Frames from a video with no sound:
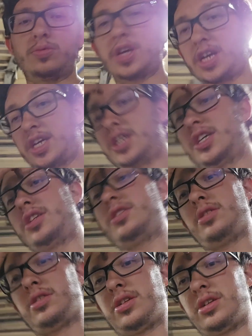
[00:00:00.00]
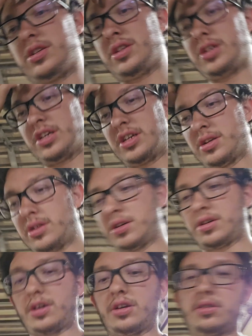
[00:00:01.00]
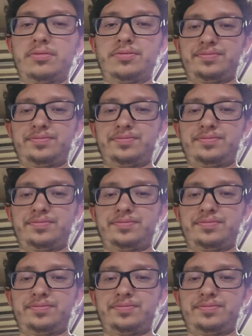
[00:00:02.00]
wagon, and I